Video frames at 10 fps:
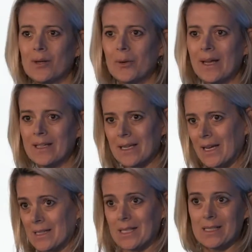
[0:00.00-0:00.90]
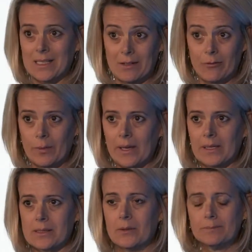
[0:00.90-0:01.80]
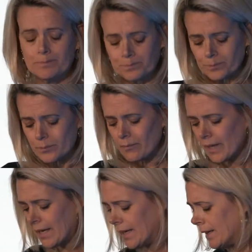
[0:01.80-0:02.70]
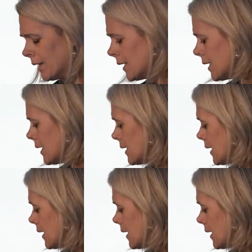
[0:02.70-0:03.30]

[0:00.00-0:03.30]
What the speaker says: if you offer, for example, an intervention to the whole high school, you